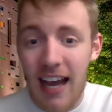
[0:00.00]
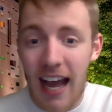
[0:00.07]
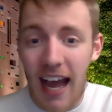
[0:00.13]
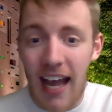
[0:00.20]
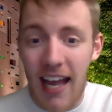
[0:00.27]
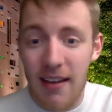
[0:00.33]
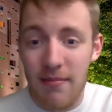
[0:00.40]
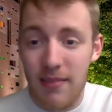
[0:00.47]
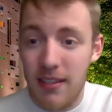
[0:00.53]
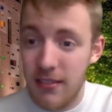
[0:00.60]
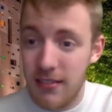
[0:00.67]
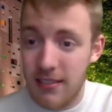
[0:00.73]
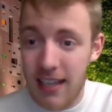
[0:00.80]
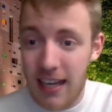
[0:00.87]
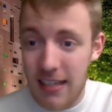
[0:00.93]
This
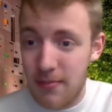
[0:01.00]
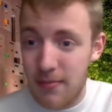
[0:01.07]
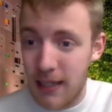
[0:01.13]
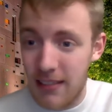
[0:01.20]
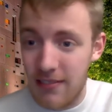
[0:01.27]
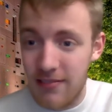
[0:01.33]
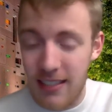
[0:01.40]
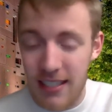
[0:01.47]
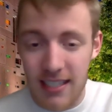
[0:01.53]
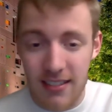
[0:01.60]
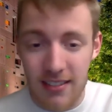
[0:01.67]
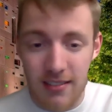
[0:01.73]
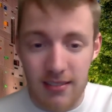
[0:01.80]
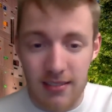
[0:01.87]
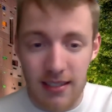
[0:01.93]
was as part of the
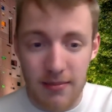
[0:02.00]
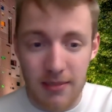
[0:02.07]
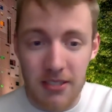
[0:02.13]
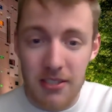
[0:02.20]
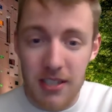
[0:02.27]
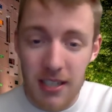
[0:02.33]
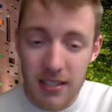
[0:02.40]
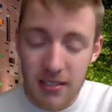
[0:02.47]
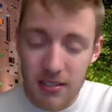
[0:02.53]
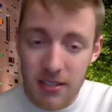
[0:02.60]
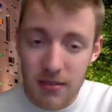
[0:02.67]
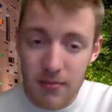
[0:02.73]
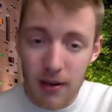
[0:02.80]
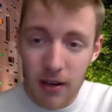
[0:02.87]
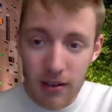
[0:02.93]
DC STEM Teacher
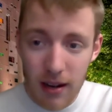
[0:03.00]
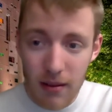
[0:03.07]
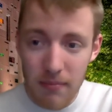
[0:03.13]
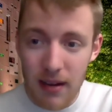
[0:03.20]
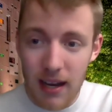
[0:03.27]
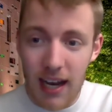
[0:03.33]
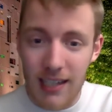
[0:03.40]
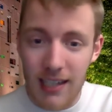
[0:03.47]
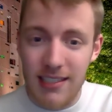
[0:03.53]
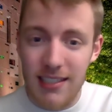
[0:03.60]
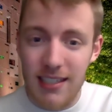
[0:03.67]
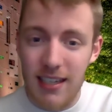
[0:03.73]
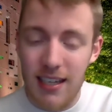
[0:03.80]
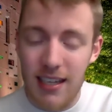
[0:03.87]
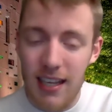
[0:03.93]
Internship Programme, and
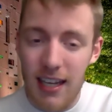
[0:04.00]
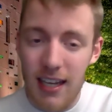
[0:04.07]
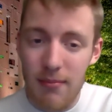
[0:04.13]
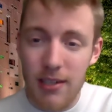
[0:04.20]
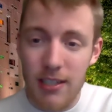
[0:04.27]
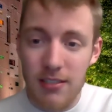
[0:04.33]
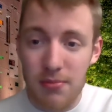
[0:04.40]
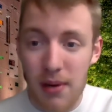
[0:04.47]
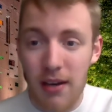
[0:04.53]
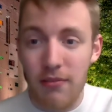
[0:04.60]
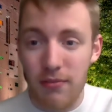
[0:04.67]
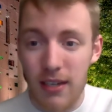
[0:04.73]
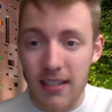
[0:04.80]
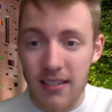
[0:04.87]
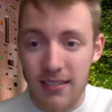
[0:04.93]
in my 12
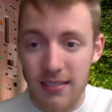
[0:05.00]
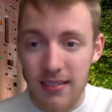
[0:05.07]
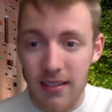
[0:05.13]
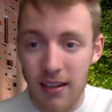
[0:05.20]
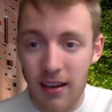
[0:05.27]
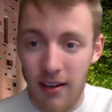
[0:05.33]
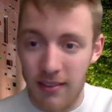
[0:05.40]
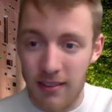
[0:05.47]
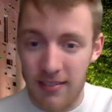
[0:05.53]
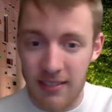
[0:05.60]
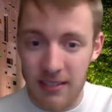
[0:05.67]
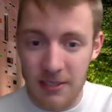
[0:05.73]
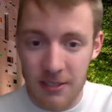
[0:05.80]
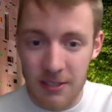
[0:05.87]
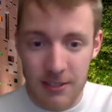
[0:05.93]
weeks on this
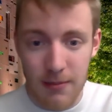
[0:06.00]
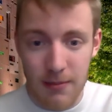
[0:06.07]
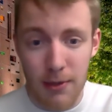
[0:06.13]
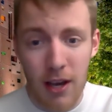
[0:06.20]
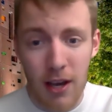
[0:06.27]
internship